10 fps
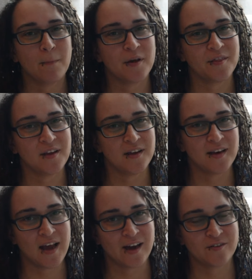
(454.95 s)
But
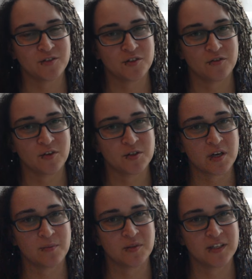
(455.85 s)
then after the first
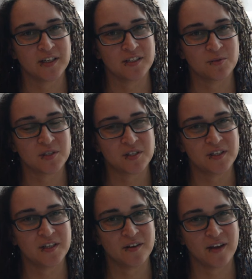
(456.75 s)
couple days, it was
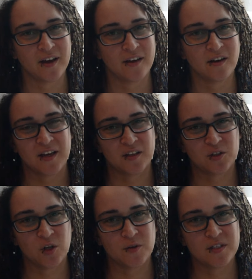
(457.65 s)
clear that they had
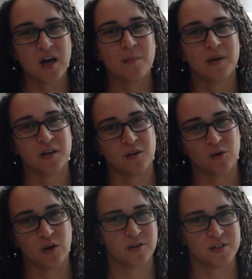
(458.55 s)
closed up and it no
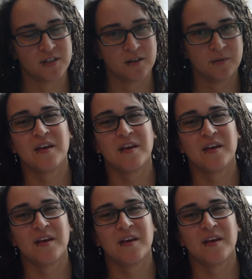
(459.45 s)
longer stung.